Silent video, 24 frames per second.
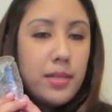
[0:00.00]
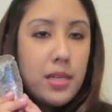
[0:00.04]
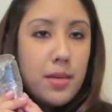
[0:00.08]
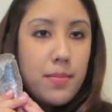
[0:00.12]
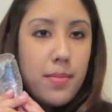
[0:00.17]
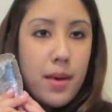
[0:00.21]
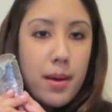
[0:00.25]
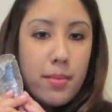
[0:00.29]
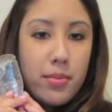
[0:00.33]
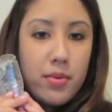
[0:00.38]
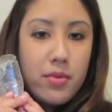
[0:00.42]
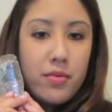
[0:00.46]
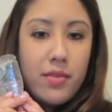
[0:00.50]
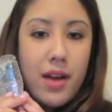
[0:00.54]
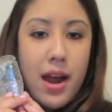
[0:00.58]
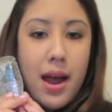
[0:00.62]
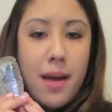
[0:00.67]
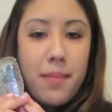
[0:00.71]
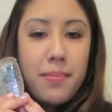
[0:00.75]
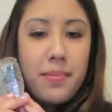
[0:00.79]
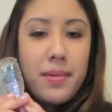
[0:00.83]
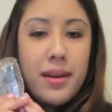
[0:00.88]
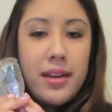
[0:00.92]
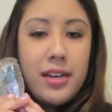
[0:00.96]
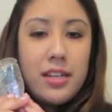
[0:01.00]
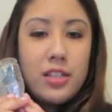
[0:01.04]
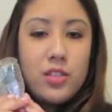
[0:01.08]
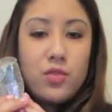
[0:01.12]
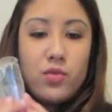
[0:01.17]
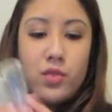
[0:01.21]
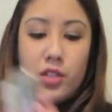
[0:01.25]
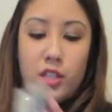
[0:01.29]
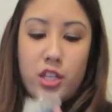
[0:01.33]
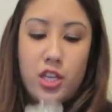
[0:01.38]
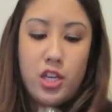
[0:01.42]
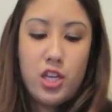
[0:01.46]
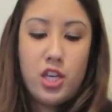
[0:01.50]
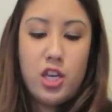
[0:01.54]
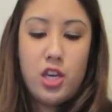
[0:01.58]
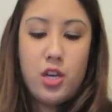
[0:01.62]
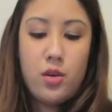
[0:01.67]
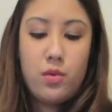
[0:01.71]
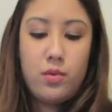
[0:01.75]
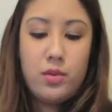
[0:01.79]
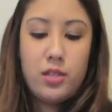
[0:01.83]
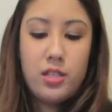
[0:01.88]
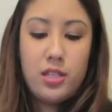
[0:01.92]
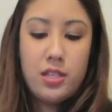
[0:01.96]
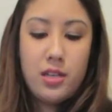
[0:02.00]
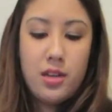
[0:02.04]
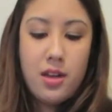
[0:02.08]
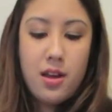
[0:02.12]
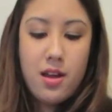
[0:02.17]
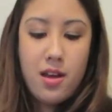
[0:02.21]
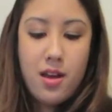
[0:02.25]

in bubble wrap, and it's really cute.